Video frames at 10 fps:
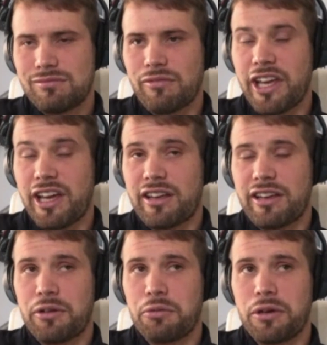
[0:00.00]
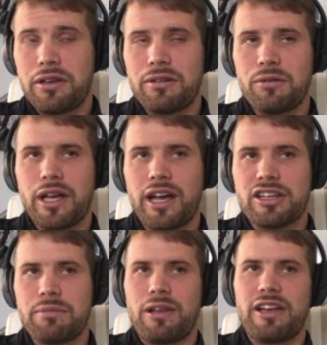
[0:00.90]
Yeah, we
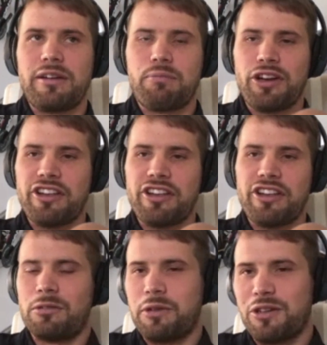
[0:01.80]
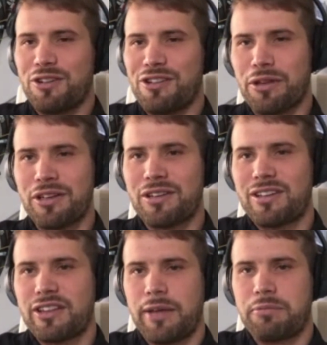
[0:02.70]
actually played it pretty smart because we
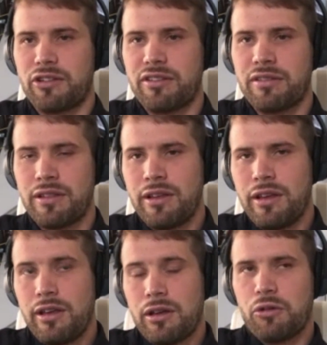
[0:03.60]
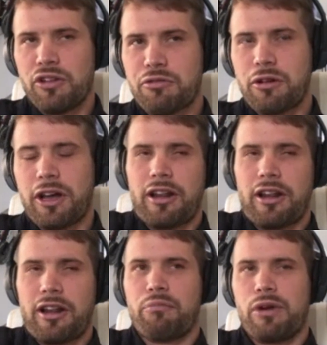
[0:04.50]
kept on. Was quite a
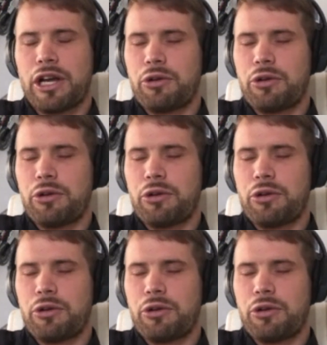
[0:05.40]
lot of